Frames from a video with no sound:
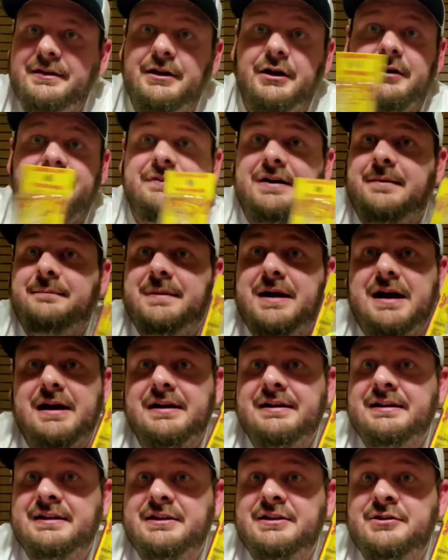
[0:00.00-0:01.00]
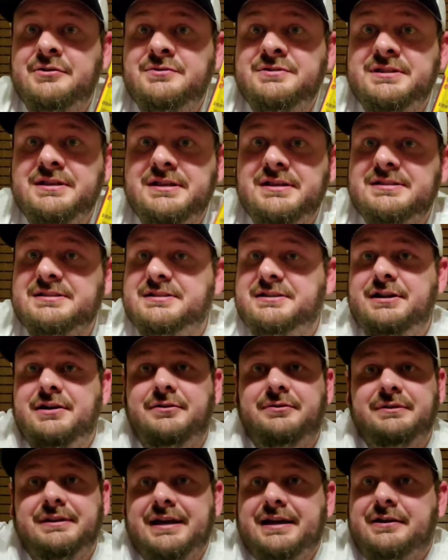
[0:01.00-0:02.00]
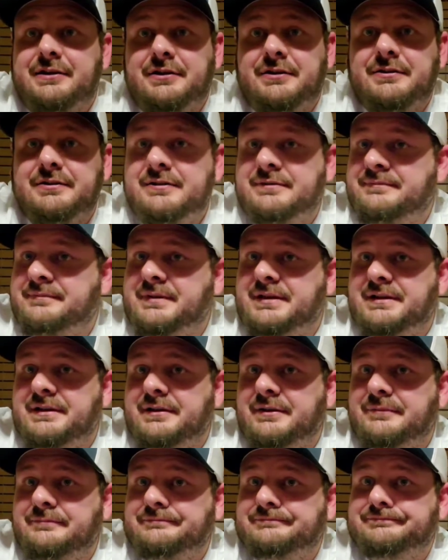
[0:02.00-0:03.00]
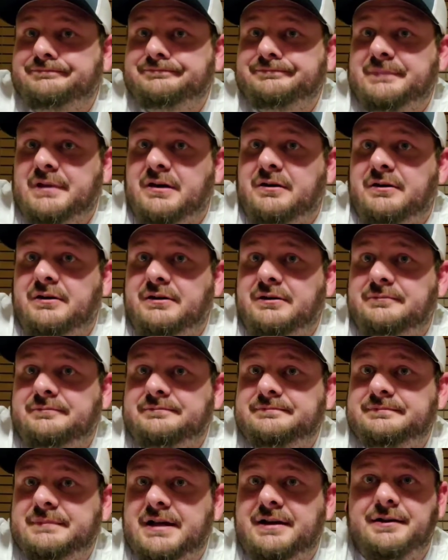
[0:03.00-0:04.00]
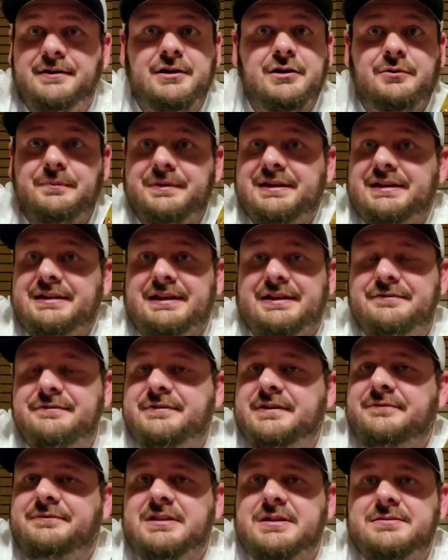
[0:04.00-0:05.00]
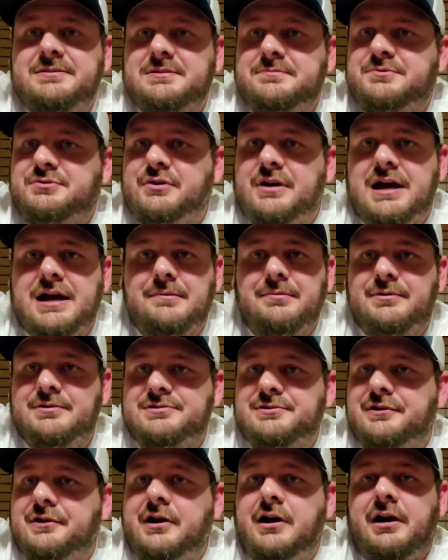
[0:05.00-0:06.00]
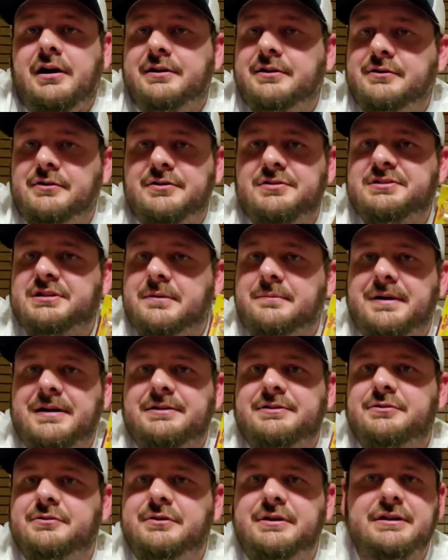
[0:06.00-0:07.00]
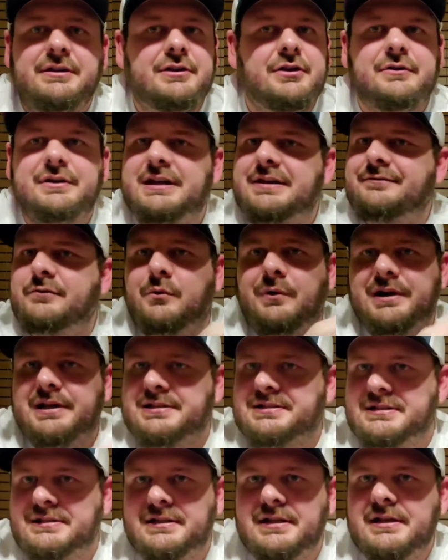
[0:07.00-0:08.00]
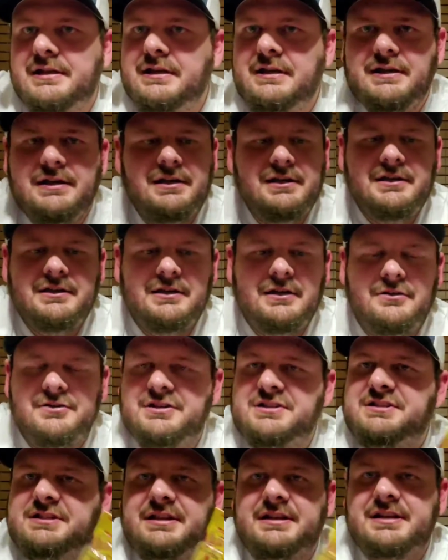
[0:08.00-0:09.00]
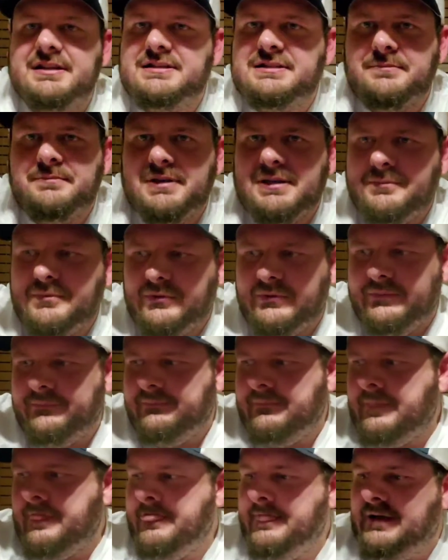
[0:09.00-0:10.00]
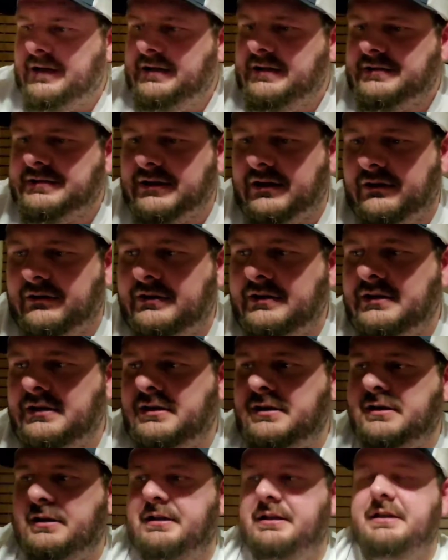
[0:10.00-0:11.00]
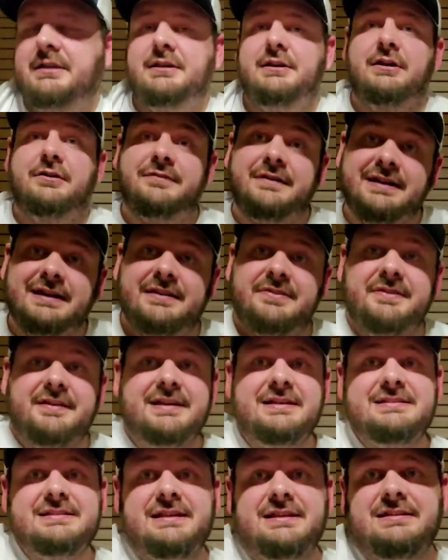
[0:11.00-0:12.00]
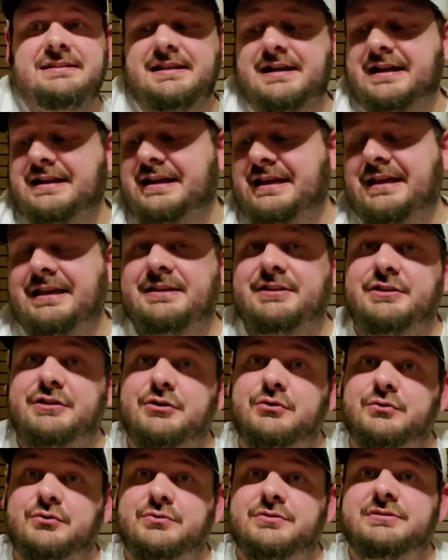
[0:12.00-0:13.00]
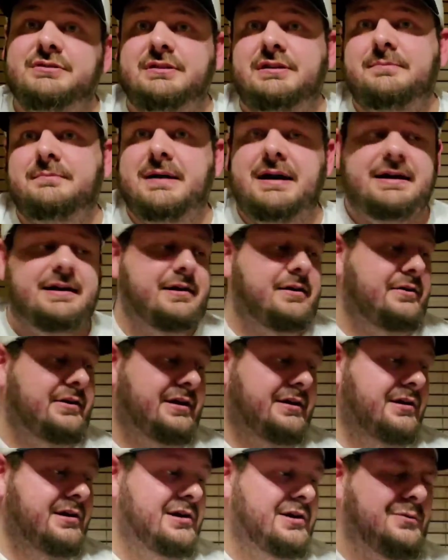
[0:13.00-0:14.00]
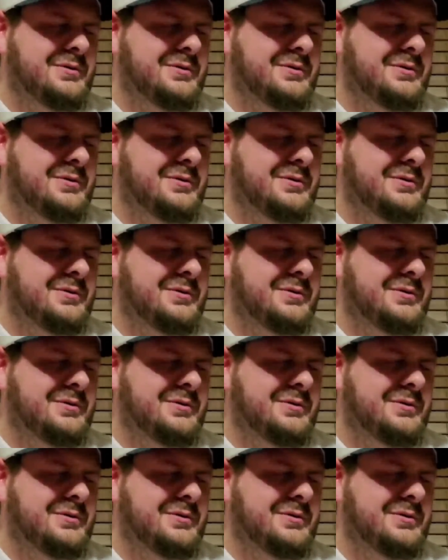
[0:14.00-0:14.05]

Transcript: You know, if I'm not going to use this, you know, later, you know, I don't know, when we get like 50 subscribers or 100 or something, I'll do, you know, giveaways and, you know, just send this to people. So, you know, if I get things in that I can't use in my area,